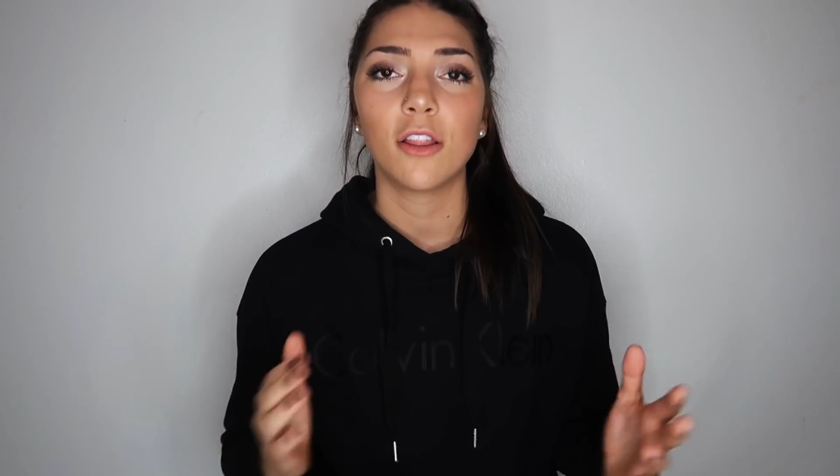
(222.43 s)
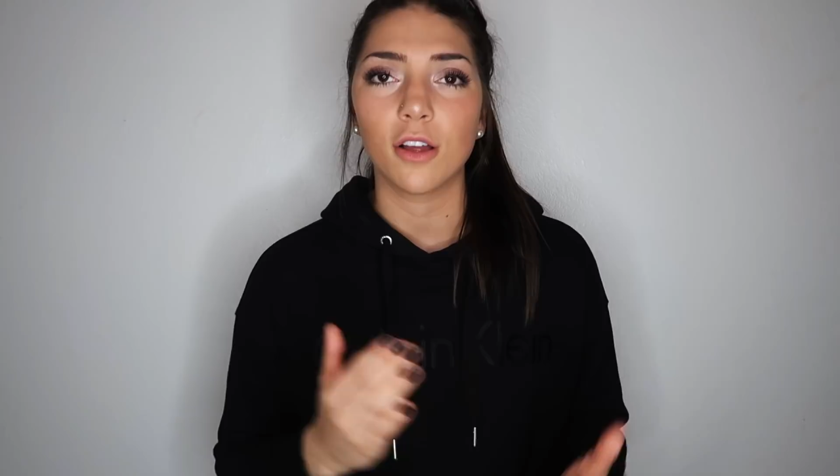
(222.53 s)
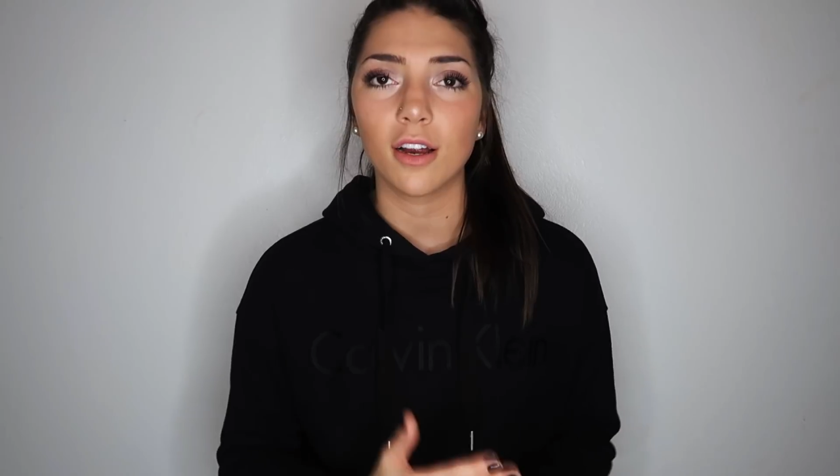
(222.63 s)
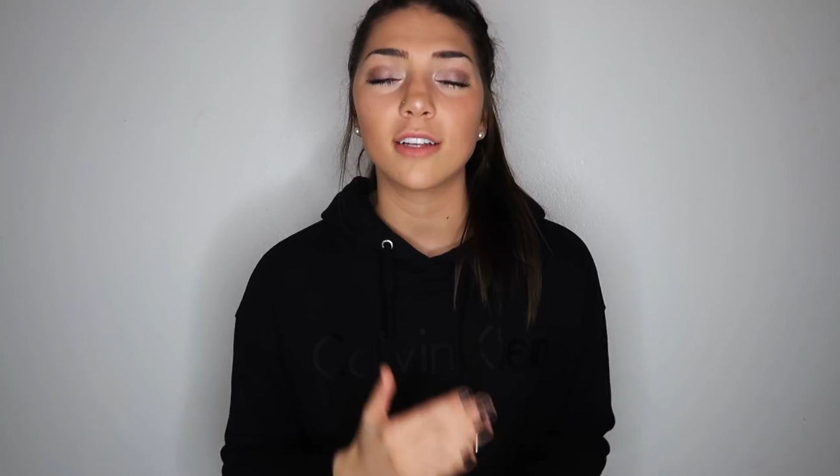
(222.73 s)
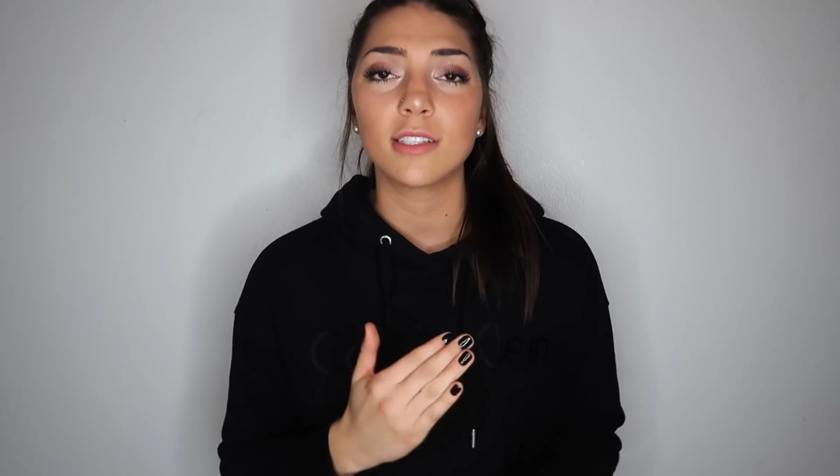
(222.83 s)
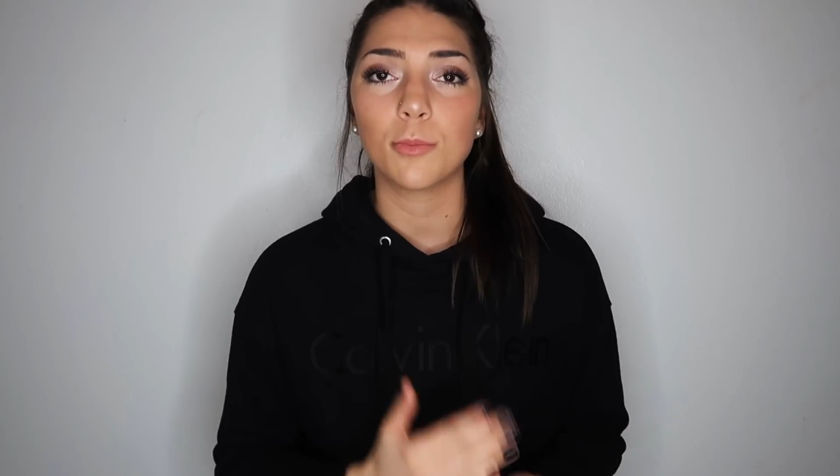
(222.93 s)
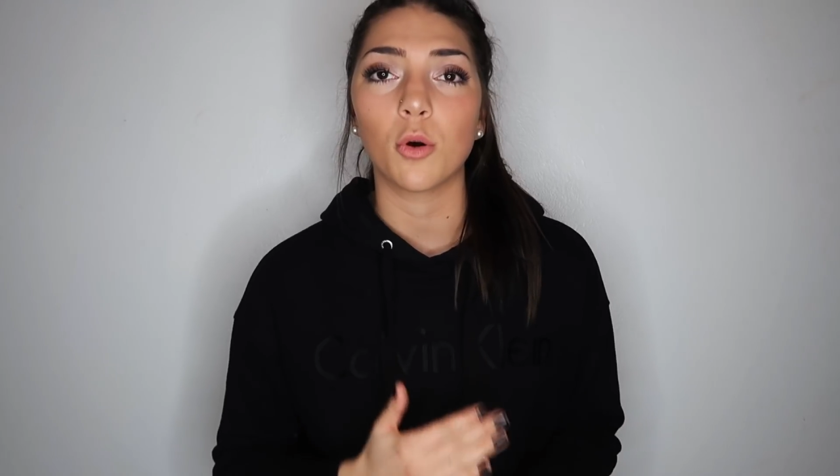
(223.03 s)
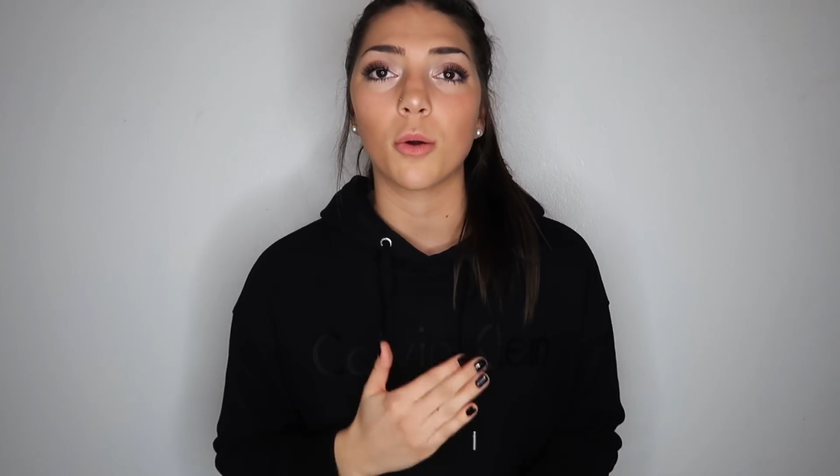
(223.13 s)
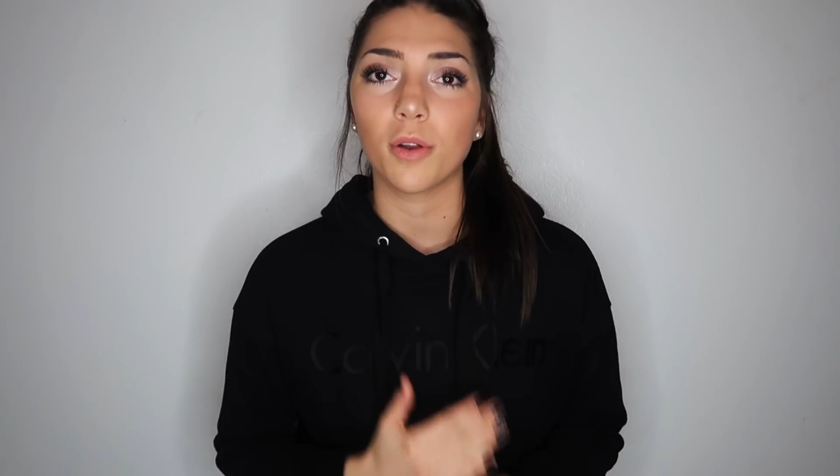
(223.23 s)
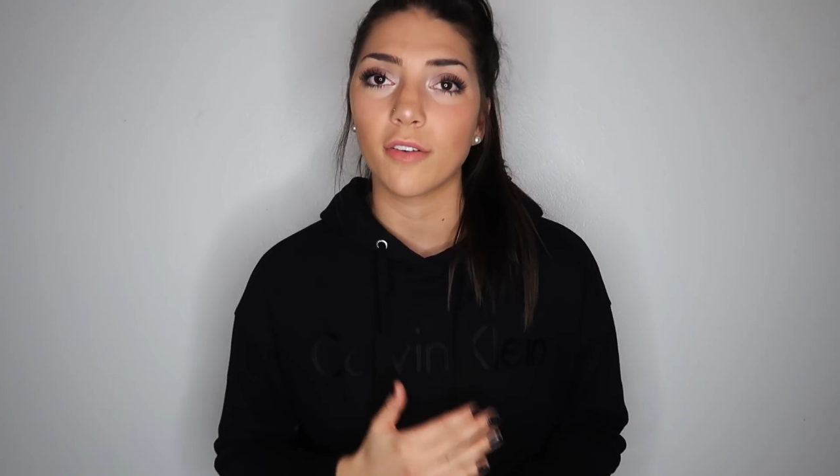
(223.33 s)
they're gonna
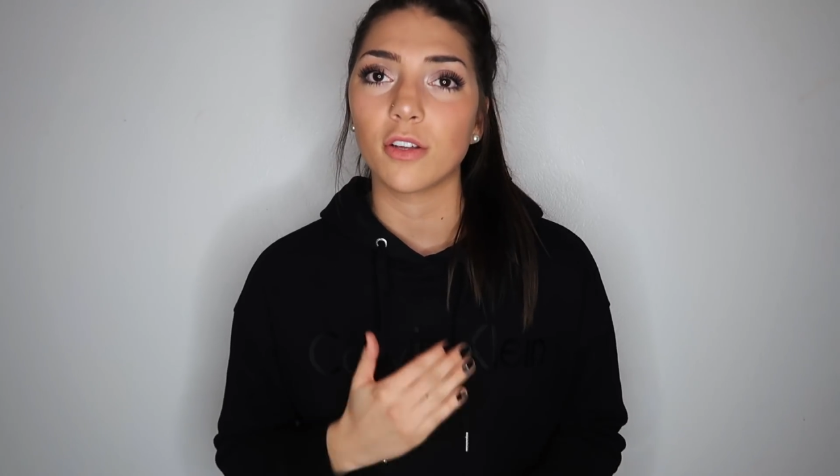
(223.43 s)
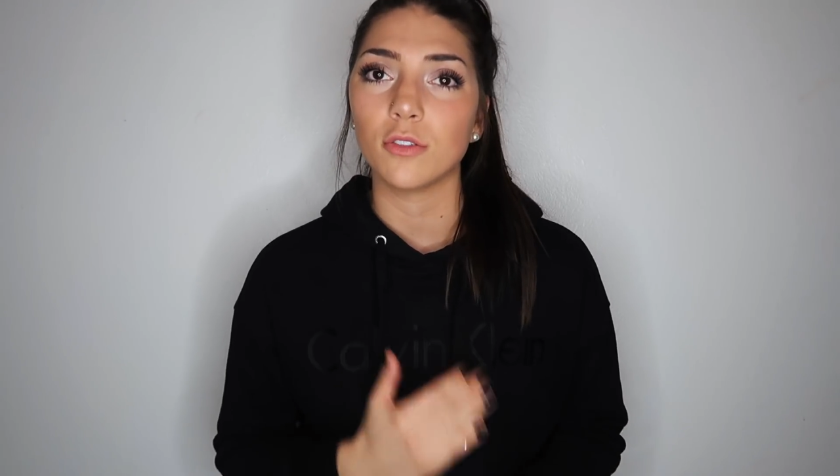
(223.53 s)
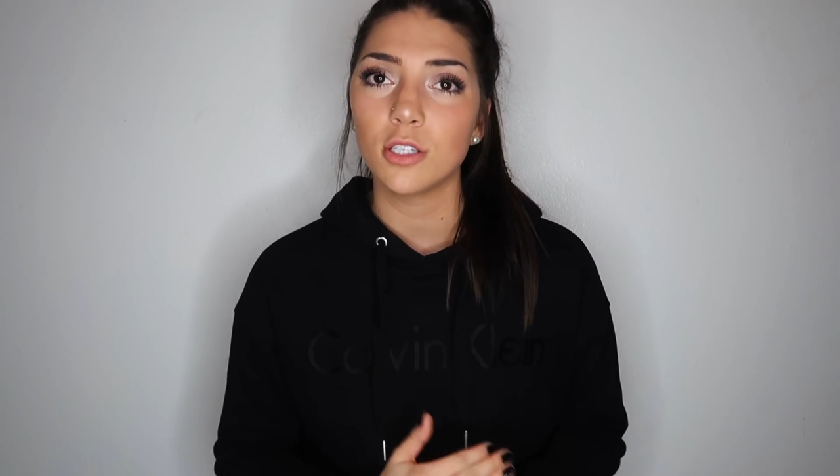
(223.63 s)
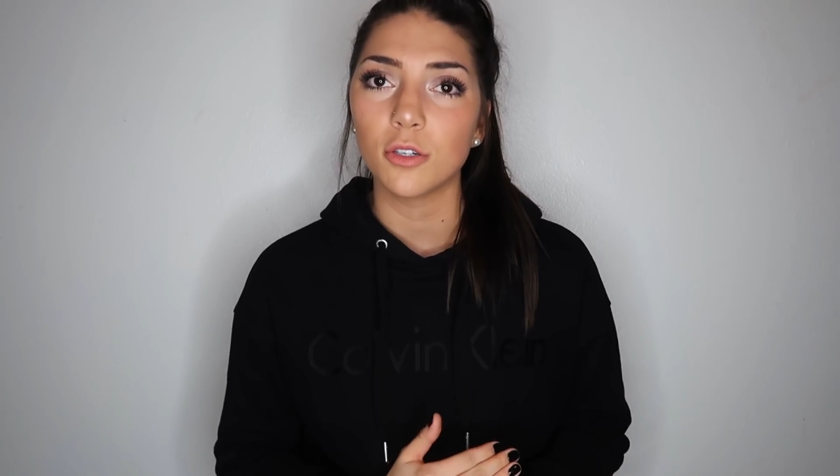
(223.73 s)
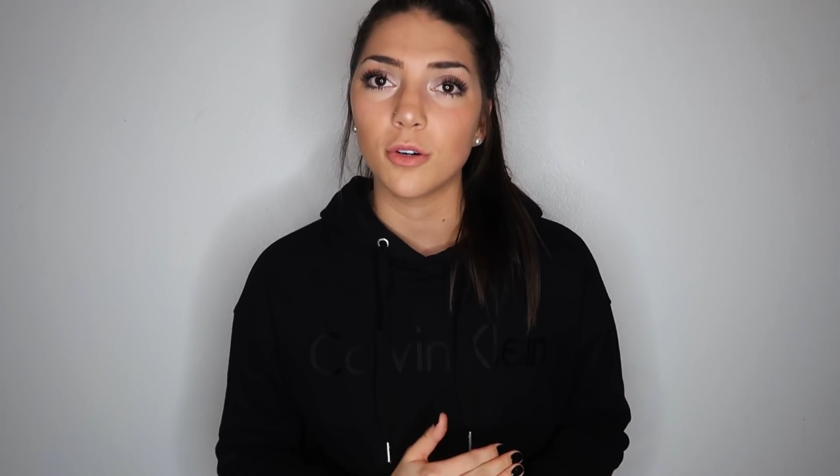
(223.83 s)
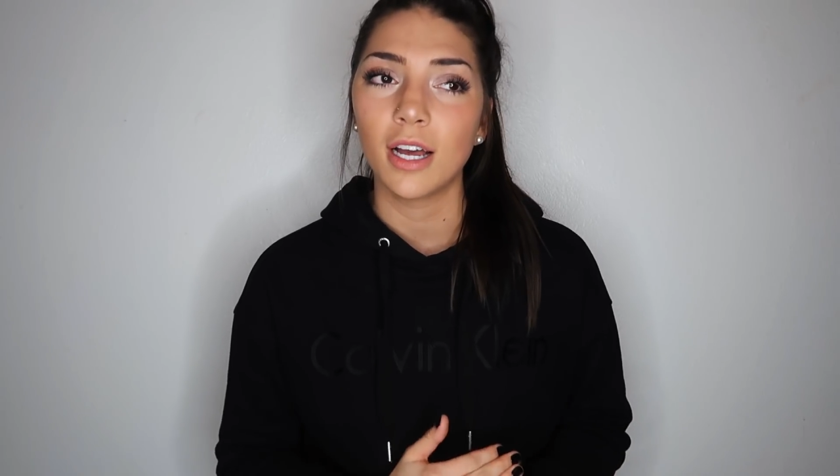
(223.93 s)
support whatever you do.